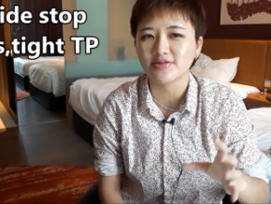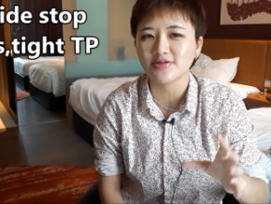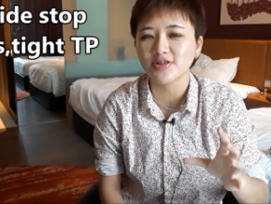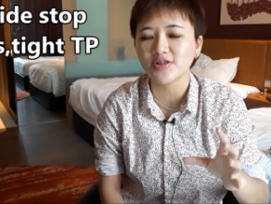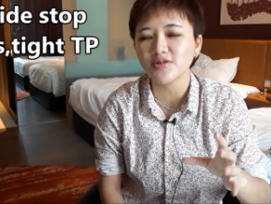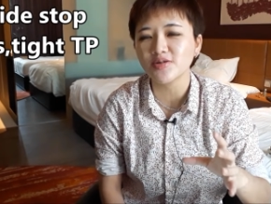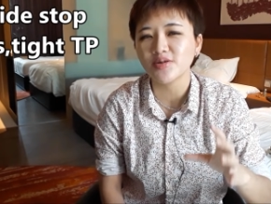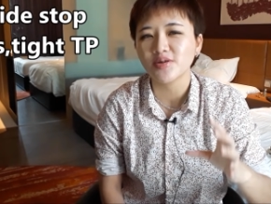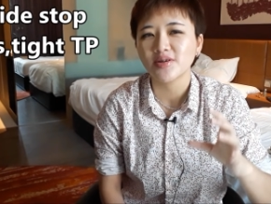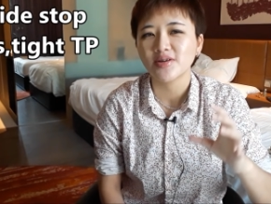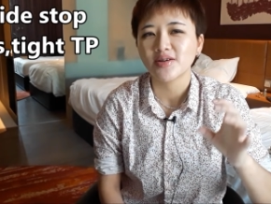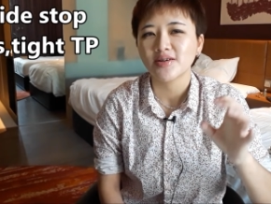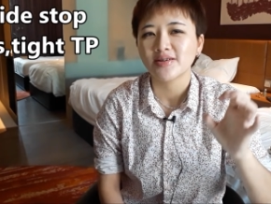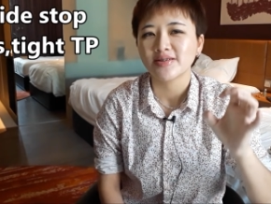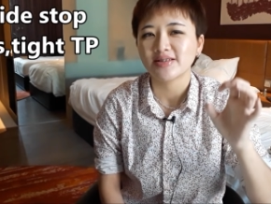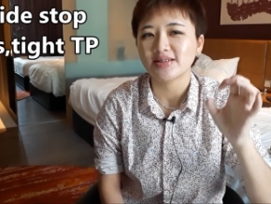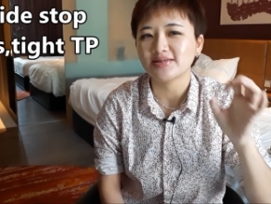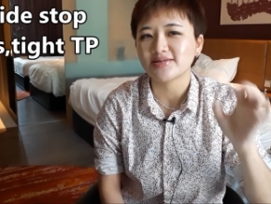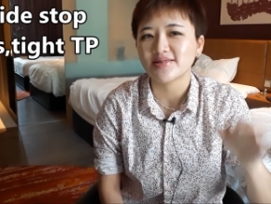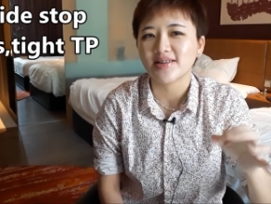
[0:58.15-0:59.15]
So
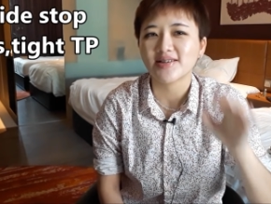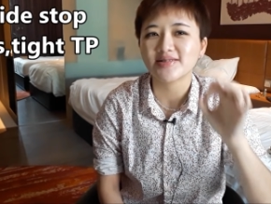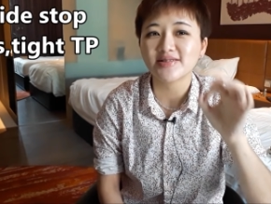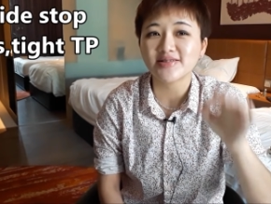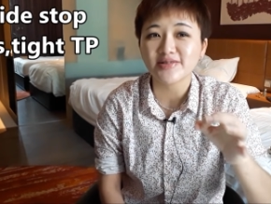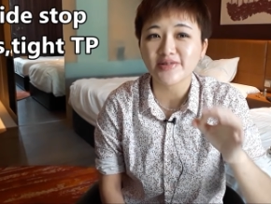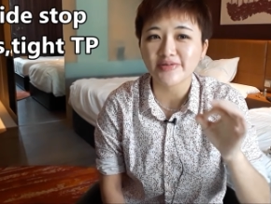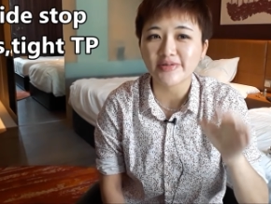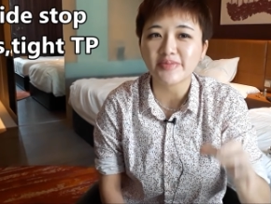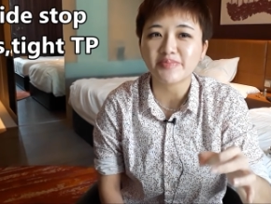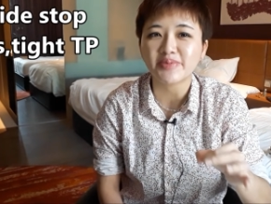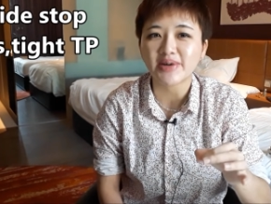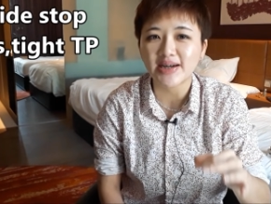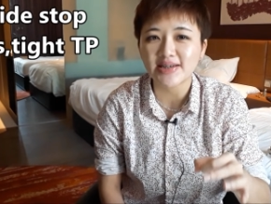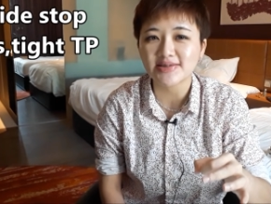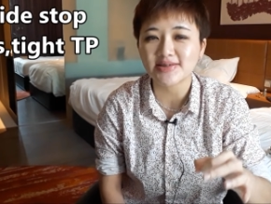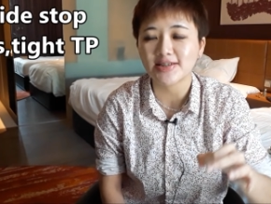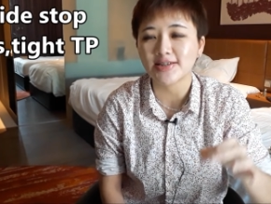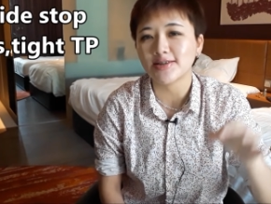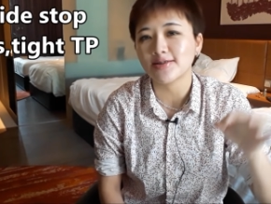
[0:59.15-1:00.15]
the chances of the
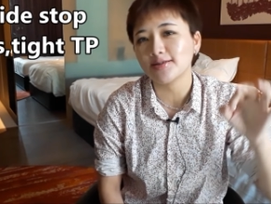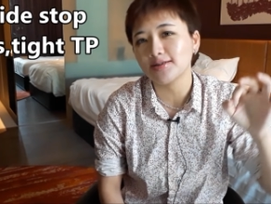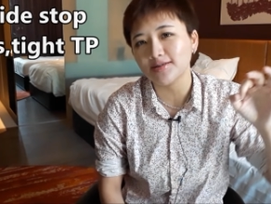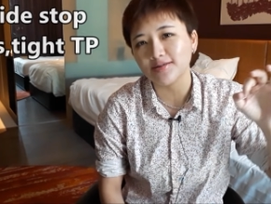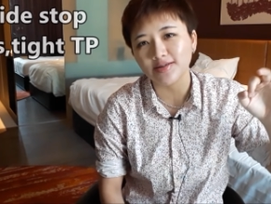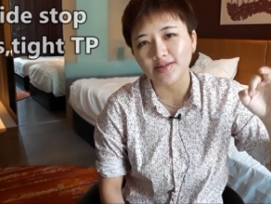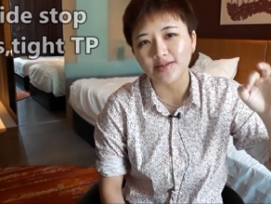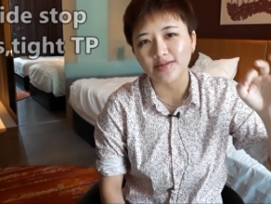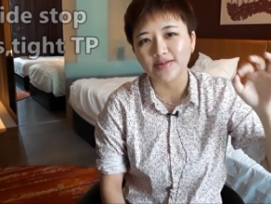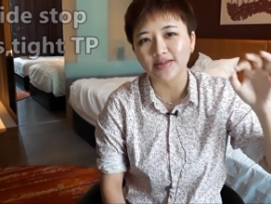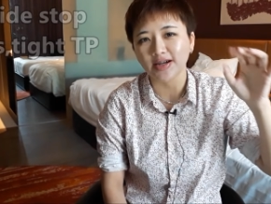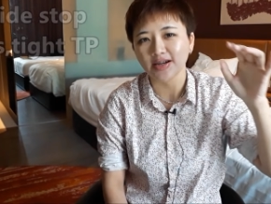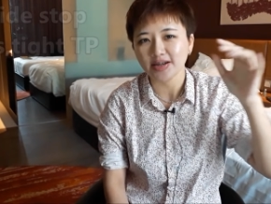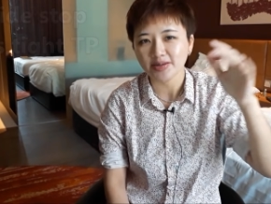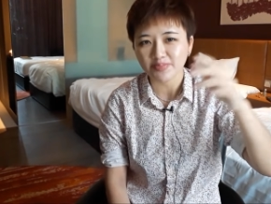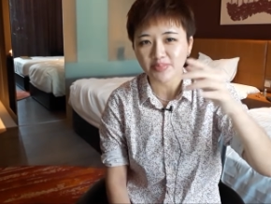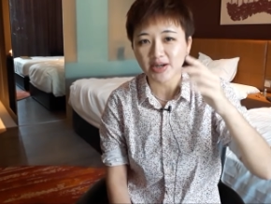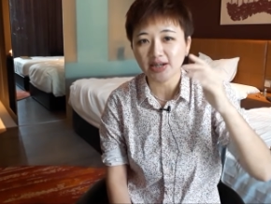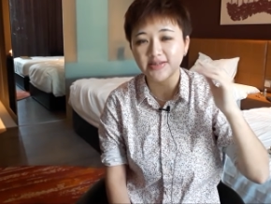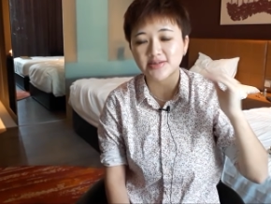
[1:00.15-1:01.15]
price hitting the
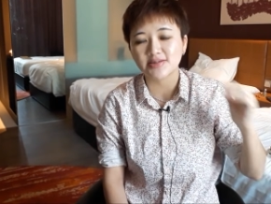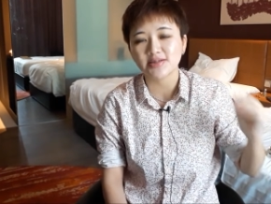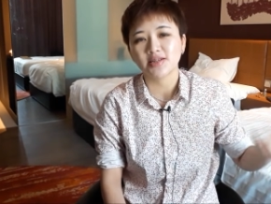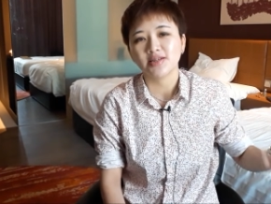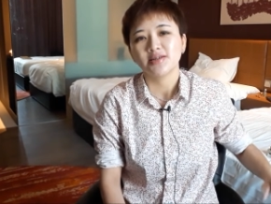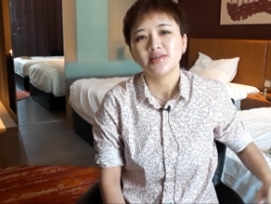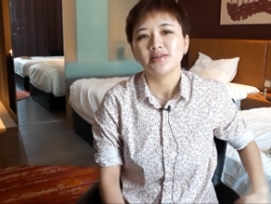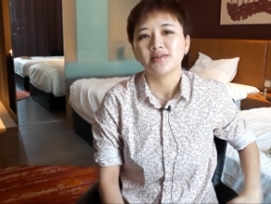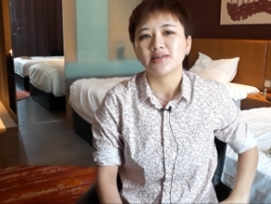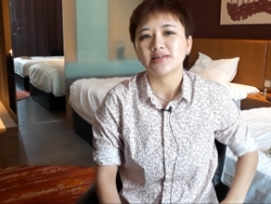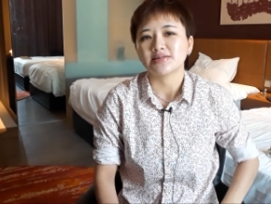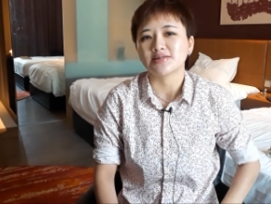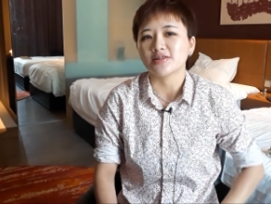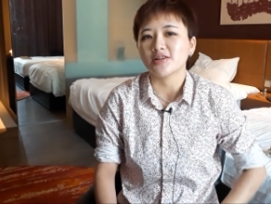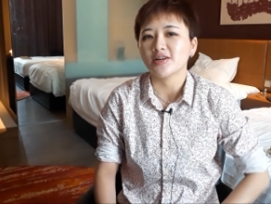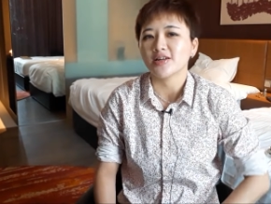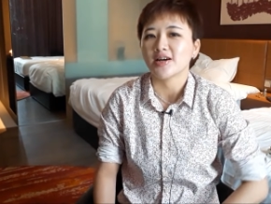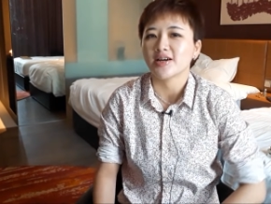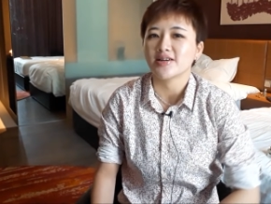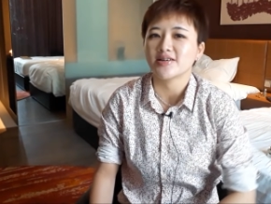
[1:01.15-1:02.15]
target price is
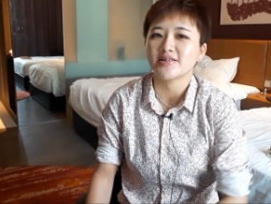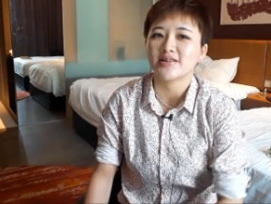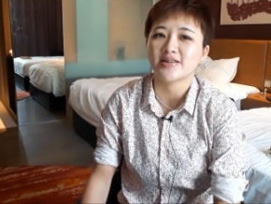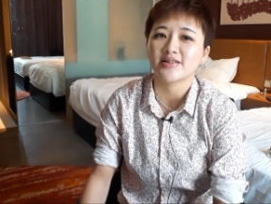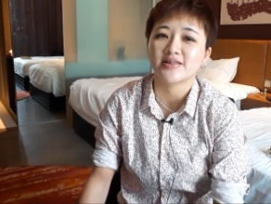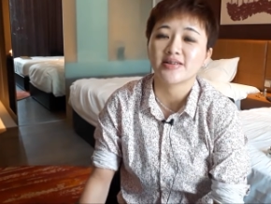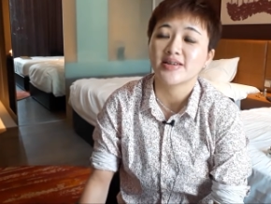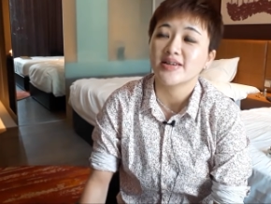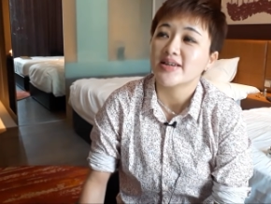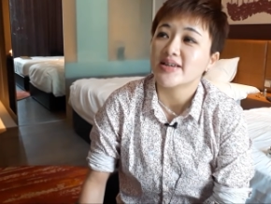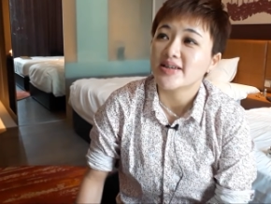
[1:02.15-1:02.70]
a lot higher than